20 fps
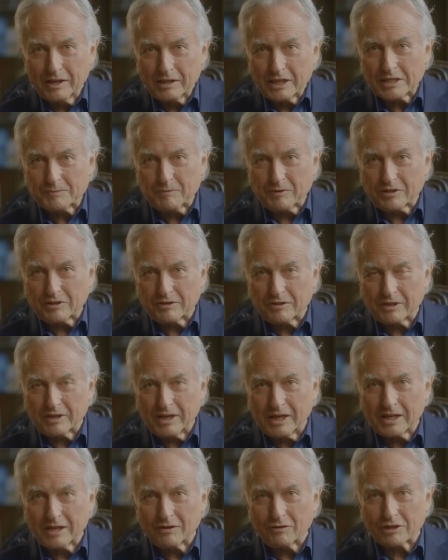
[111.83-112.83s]
This bit of the
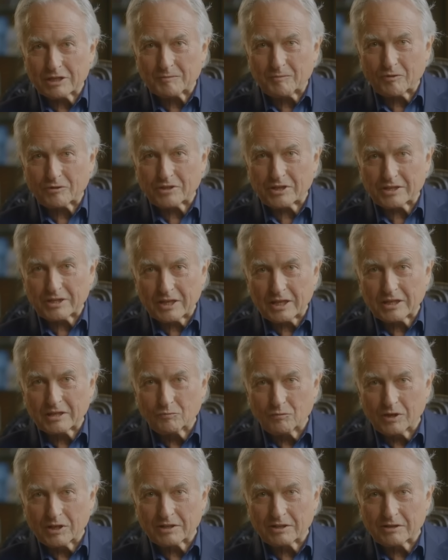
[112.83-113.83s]
cake corresponds to the
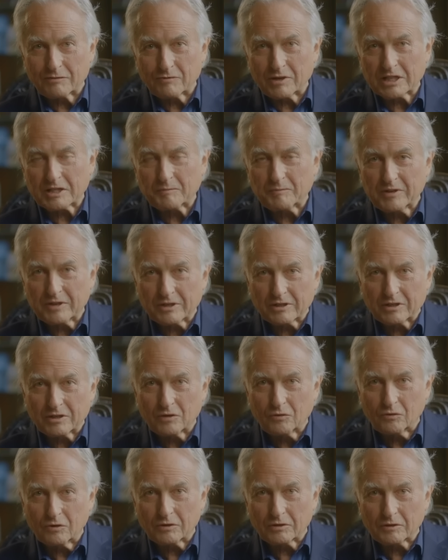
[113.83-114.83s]
second word of the recipe and
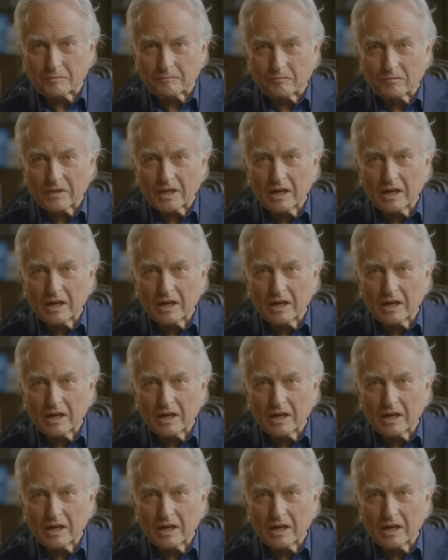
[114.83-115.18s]
so on.